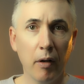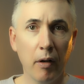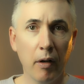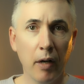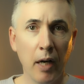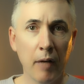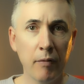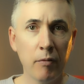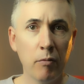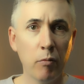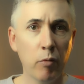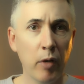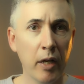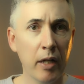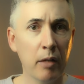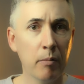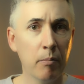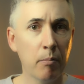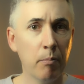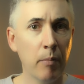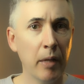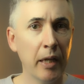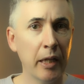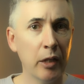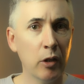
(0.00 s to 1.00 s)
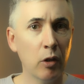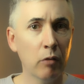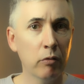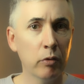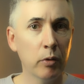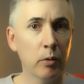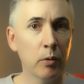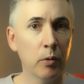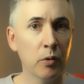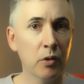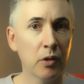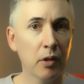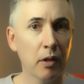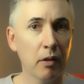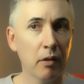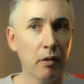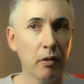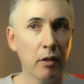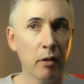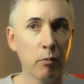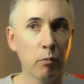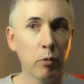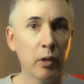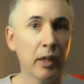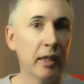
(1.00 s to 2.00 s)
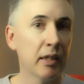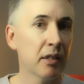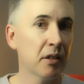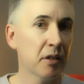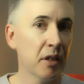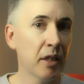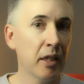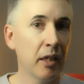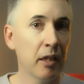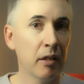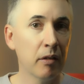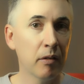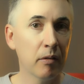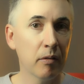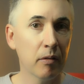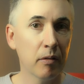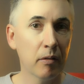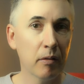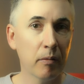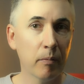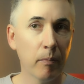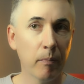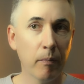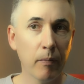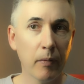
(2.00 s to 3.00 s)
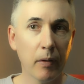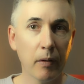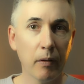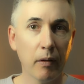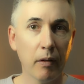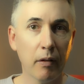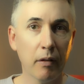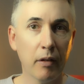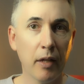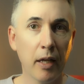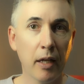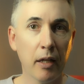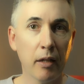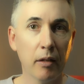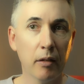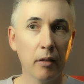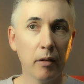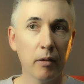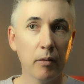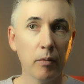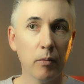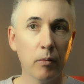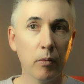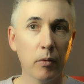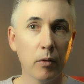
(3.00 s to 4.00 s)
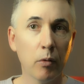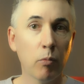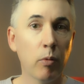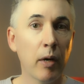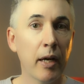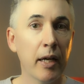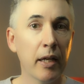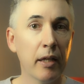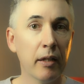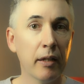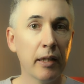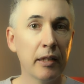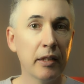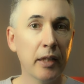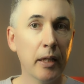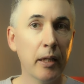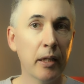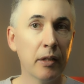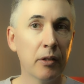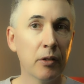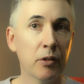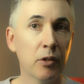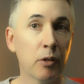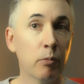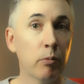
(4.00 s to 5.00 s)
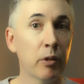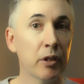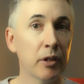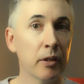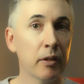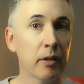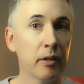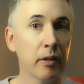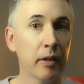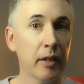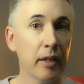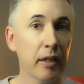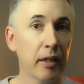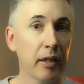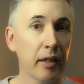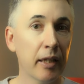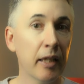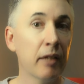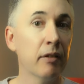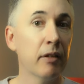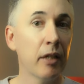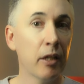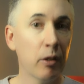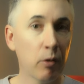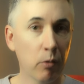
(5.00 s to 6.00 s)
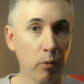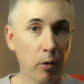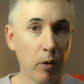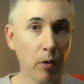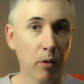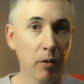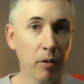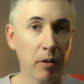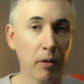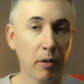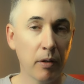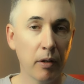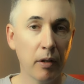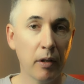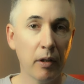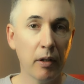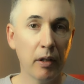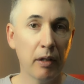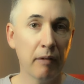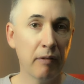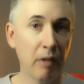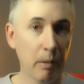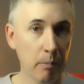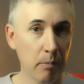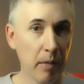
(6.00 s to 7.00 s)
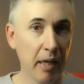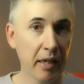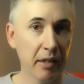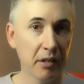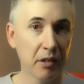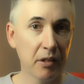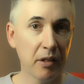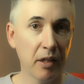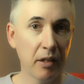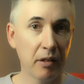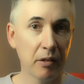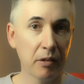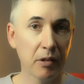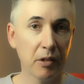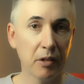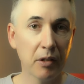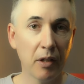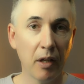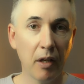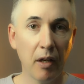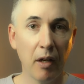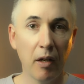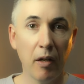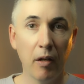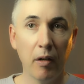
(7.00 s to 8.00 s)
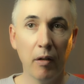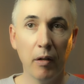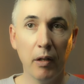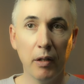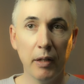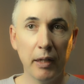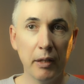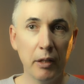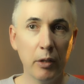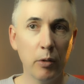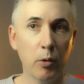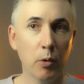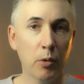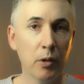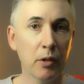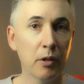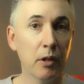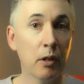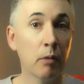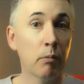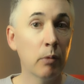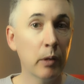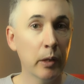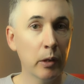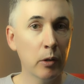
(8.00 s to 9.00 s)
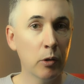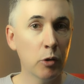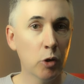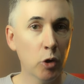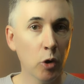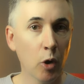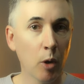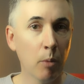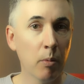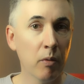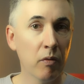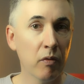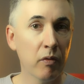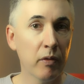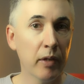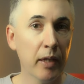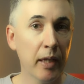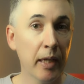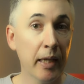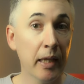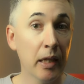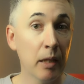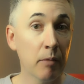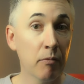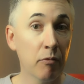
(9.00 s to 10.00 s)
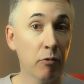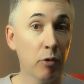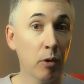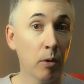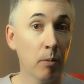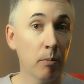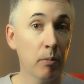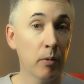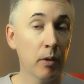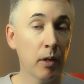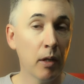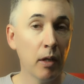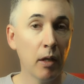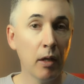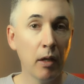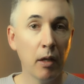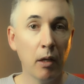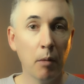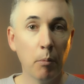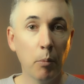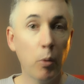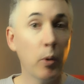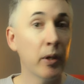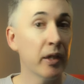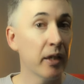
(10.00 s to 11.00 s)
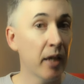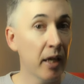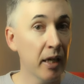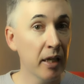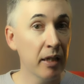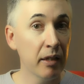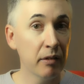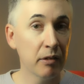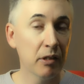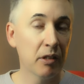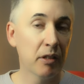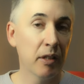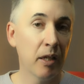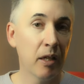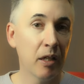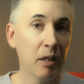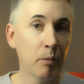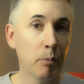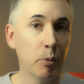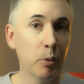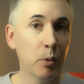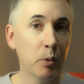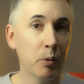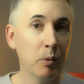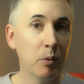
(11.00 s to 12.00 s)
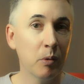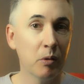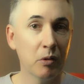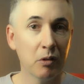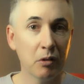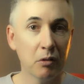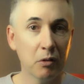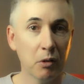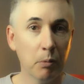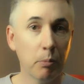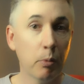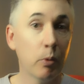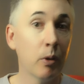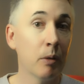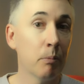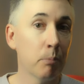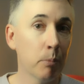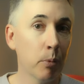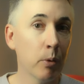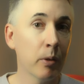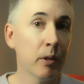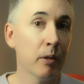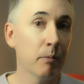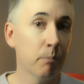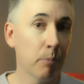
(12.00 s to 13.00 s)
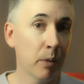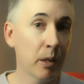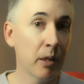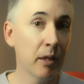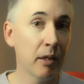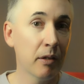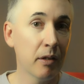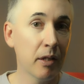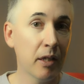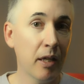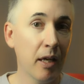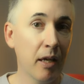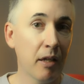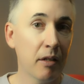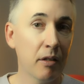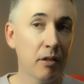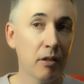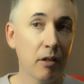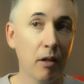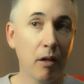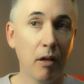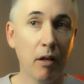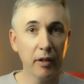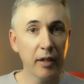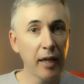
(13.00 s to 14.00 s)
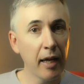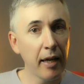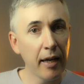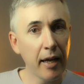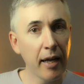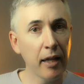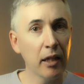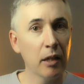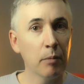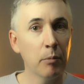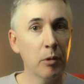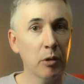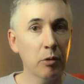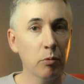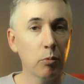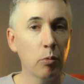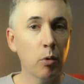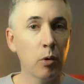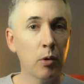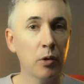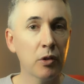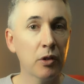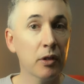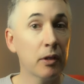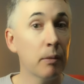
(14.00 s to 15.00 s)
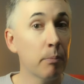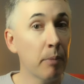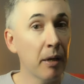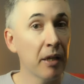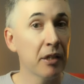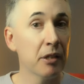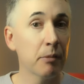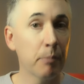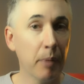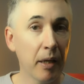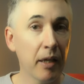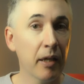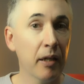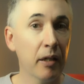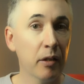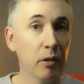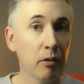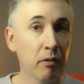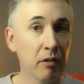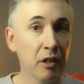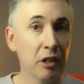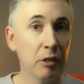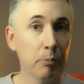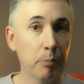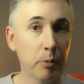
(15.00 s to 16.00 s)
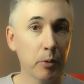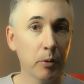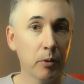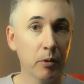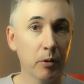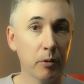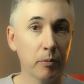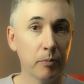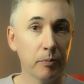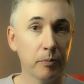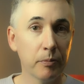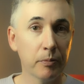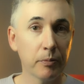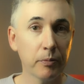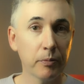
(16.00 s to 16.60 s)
I haven't read many novels that would exceed that, the way these characters are written in their growth, if that makes sense. I think the author did a really good job of getting them from point A at the start of the book to point B at the end. That element was the best part of this book.